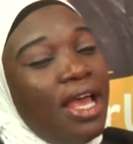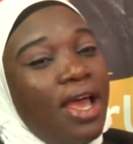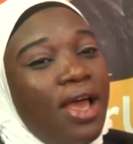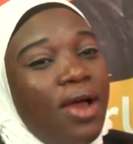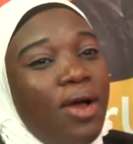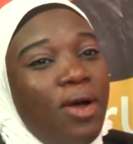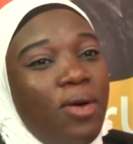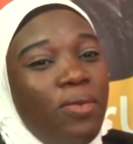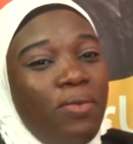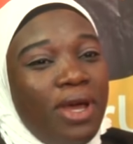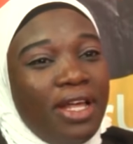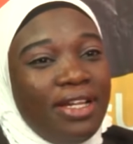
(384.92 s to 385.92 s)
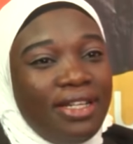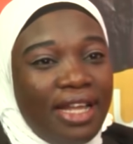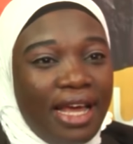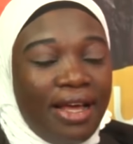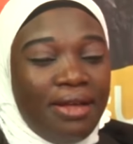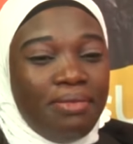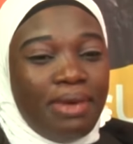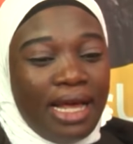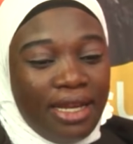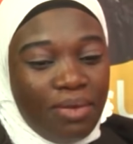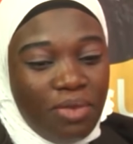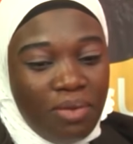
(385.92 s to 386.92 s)
now? Well, um,
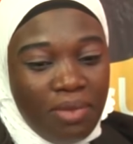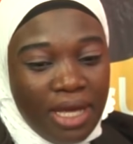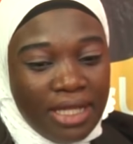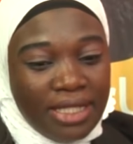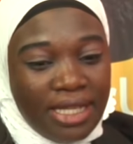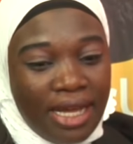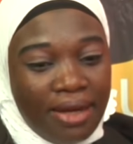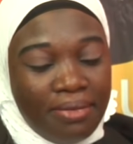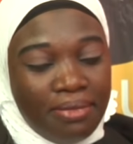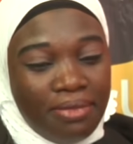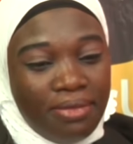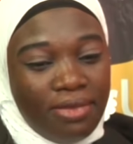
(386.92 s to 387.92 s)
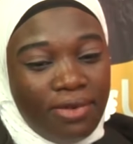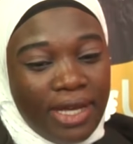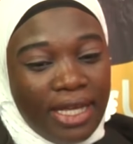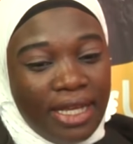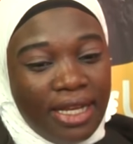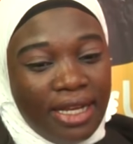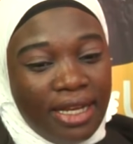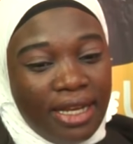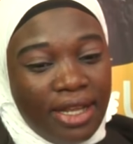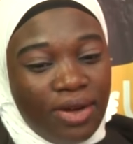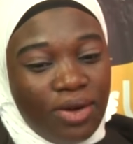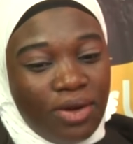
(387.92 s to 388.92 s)
at the moment I'm working in
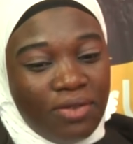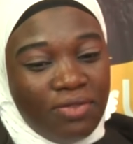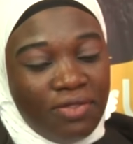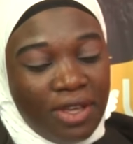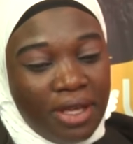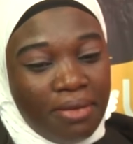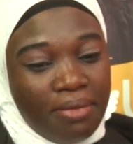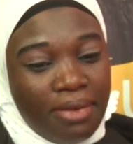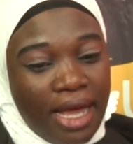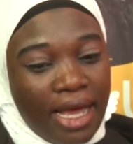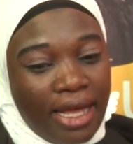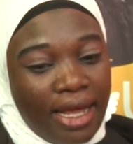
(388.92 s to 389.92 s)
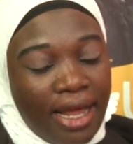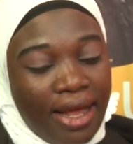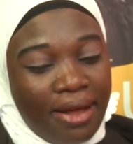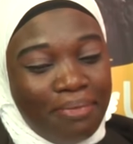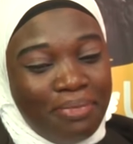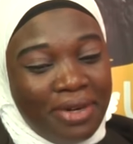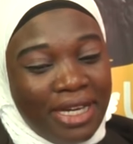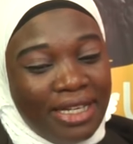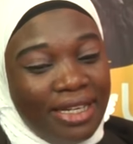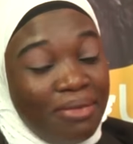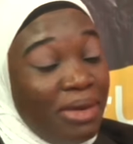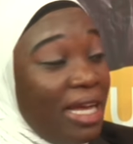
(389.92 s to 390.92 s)
a law firm. I
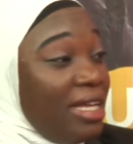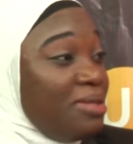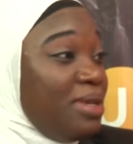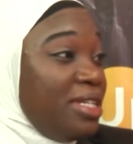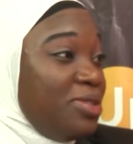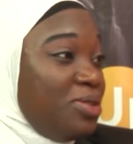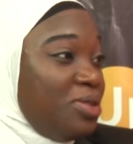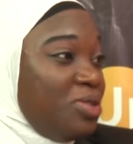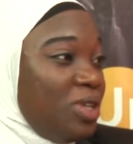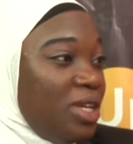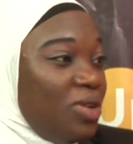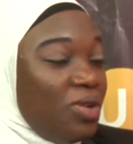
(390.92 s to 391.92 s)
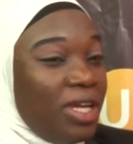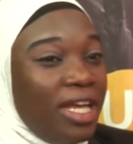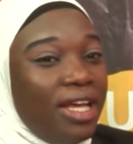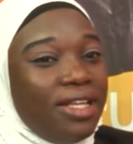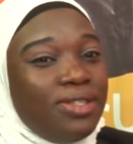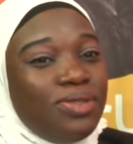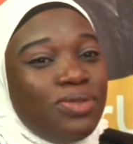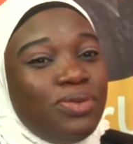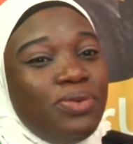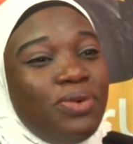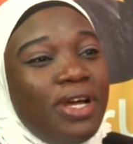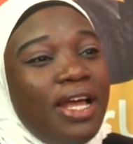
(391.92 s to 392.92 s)
apparently my husband is also a lawyer, so
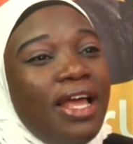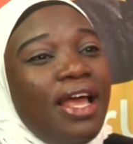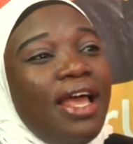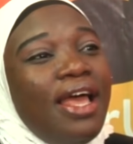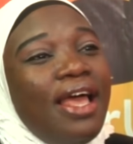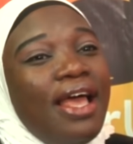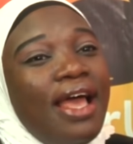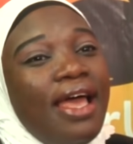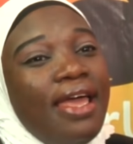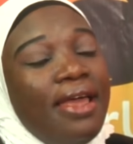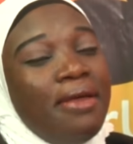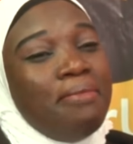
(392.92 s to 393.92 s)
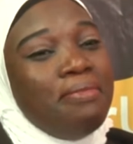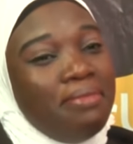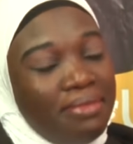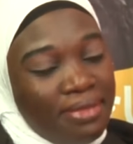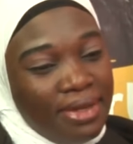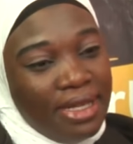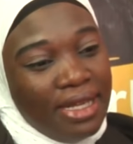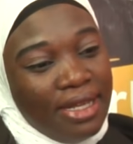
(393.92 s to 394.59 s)
oh okay. Um,